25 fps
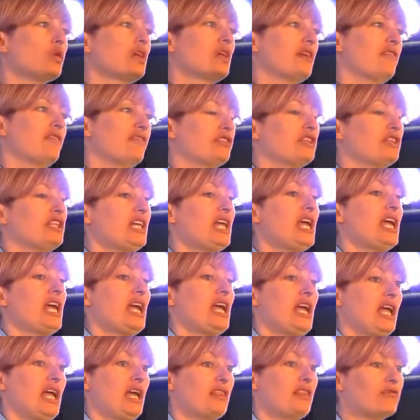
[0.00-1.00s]
for a
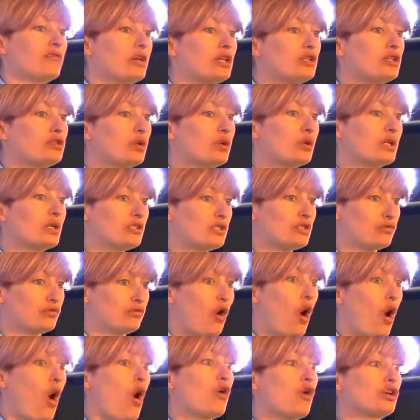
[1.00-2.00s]
year and they're only talking to
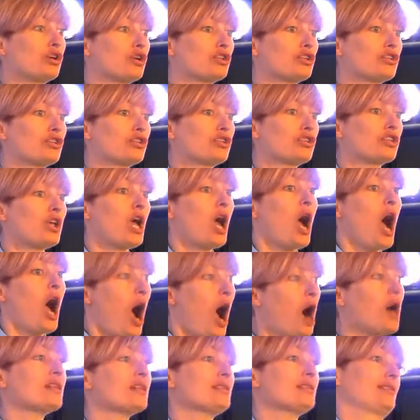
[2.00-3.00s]
rocks,
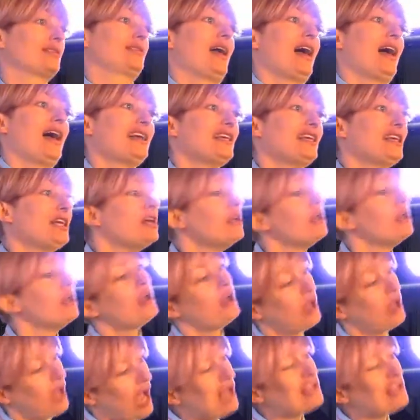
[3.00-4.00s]
I'd say
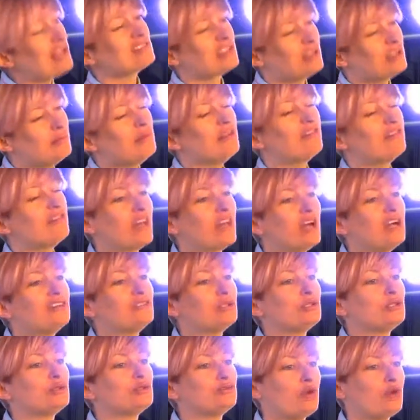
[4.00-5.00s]
ask them if they're
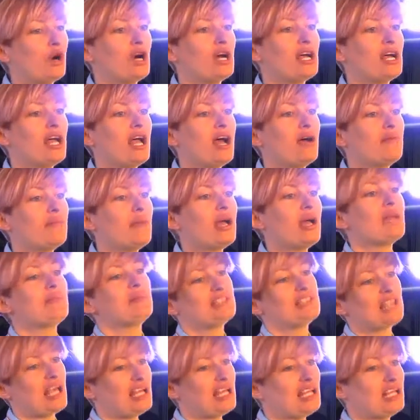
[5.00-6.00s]
all right and maybe
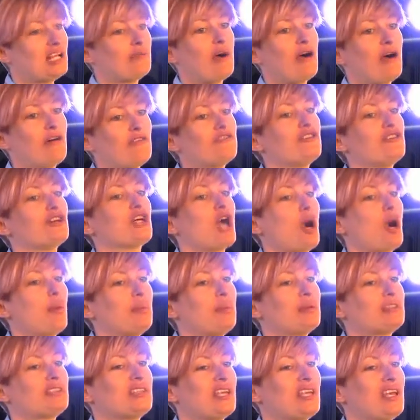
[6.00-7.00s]
take them out for a cup of
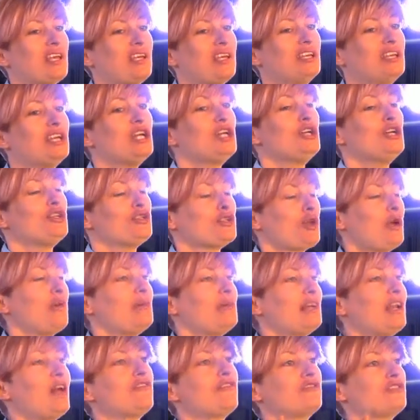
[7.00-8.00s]
tea. Do you know what I mean?
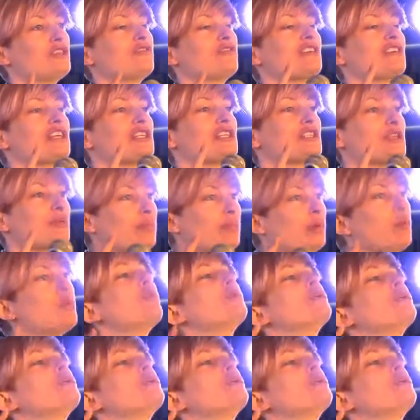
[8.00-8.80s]
I just think it's important